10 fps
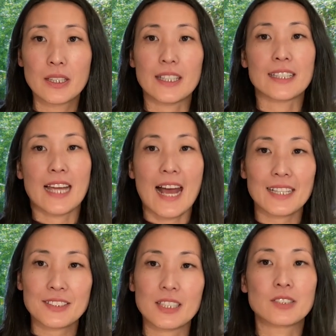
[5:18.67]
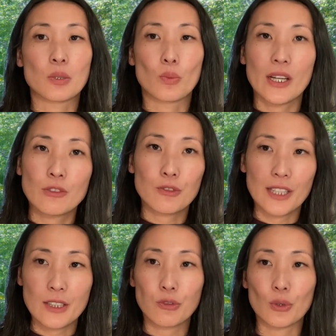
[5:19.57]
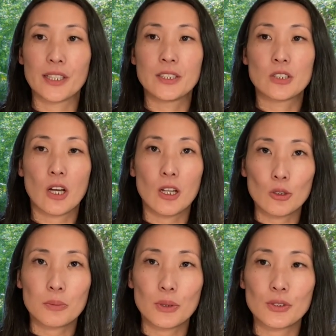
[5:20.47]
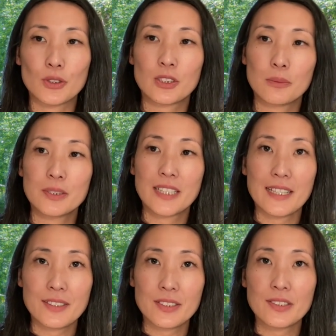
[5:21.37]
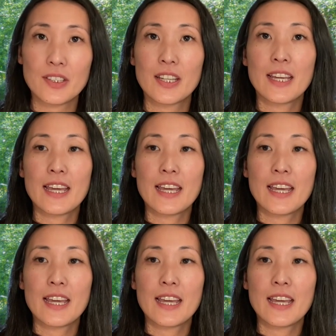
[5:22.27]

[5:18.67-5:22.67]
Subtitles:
It acts as a red flag for intolerable circumstances